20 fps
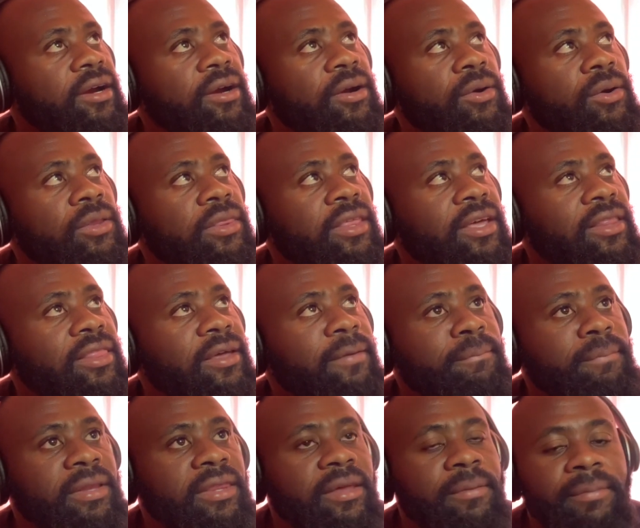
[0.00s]
they're
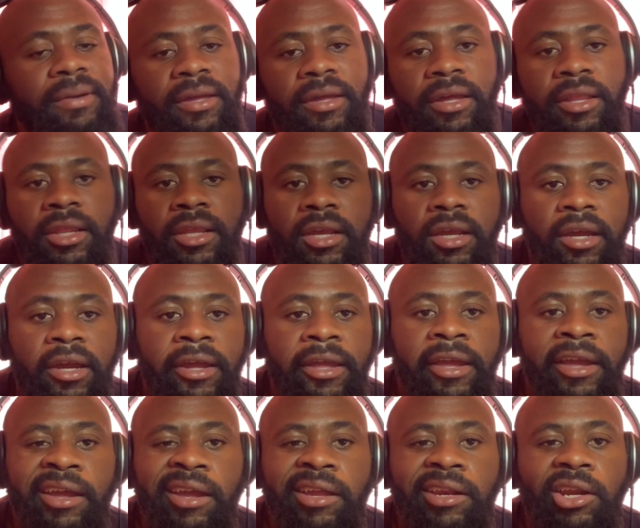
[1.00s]
dumping them at
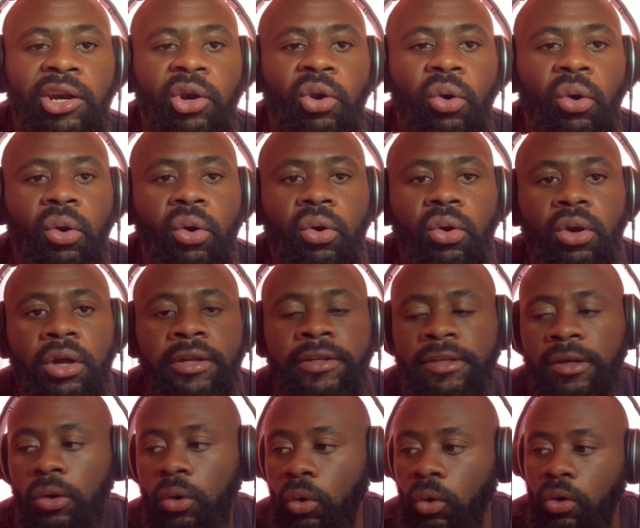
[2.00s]
a
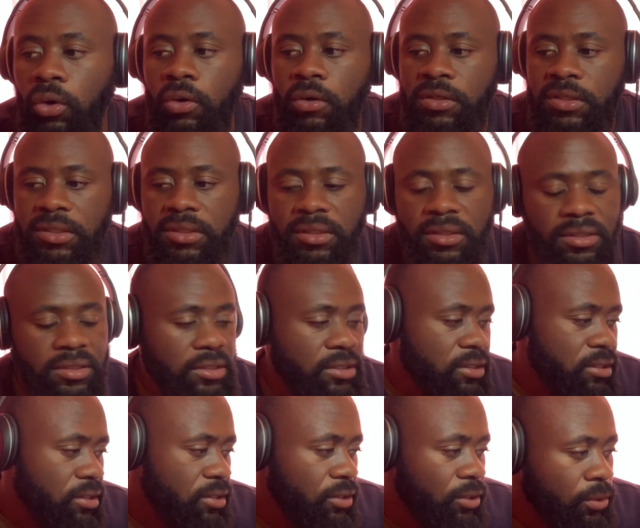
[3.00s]
low cost,
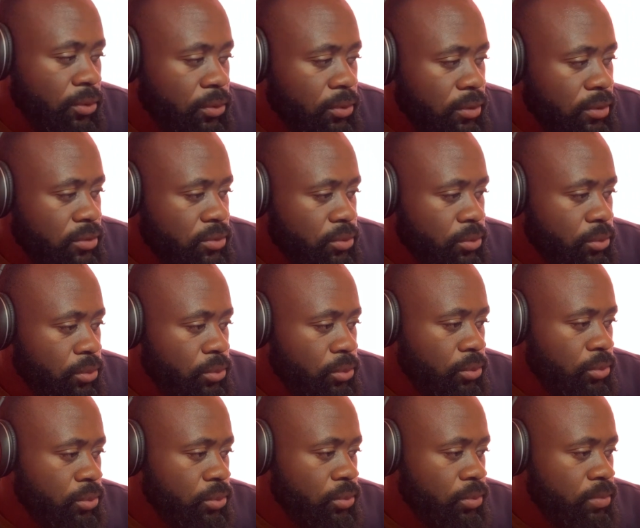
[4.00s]
you know.
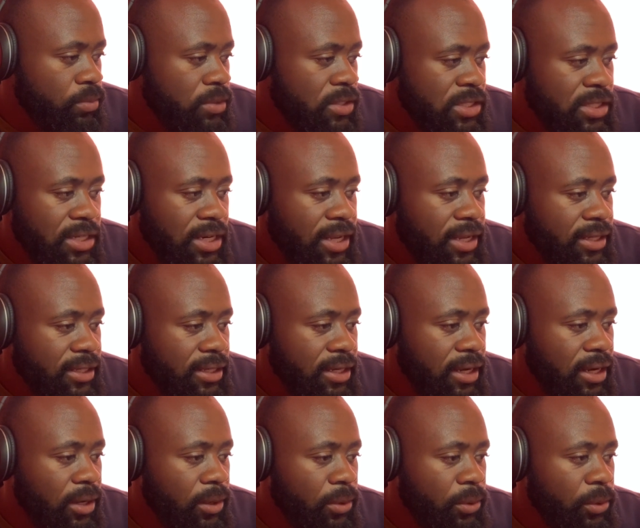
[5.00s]
So it's like
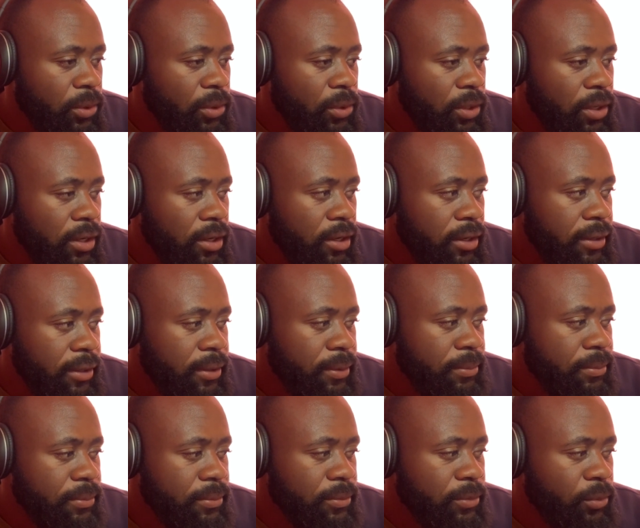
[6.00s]
now
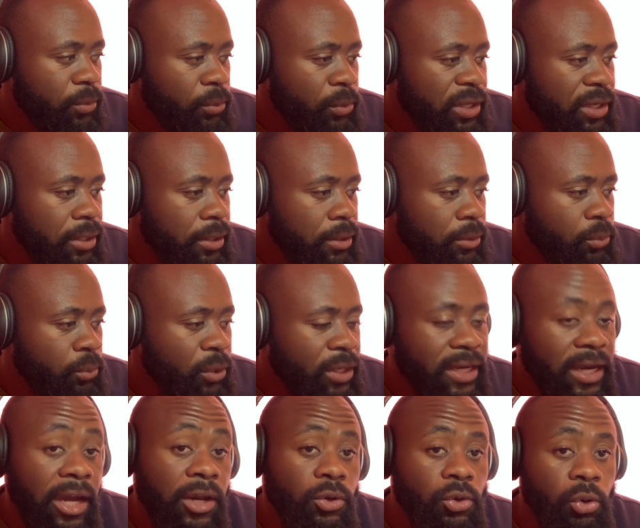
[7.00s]
we
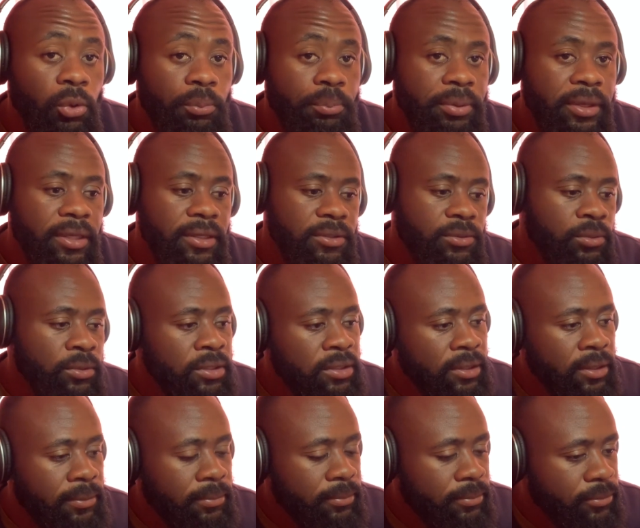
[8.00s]
can't compete with
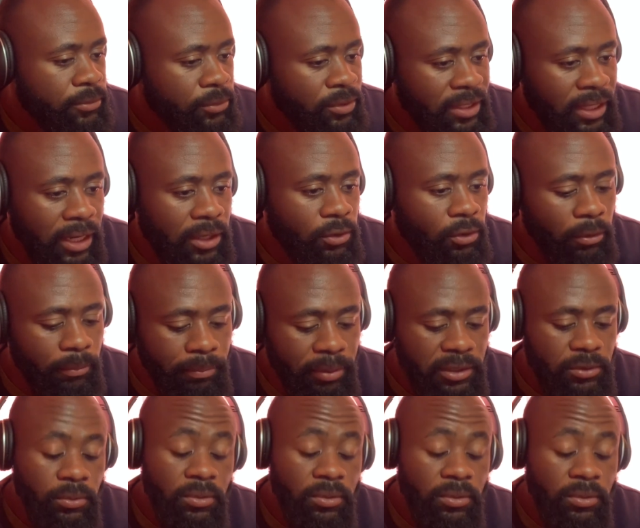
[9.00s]
them. We can't compete with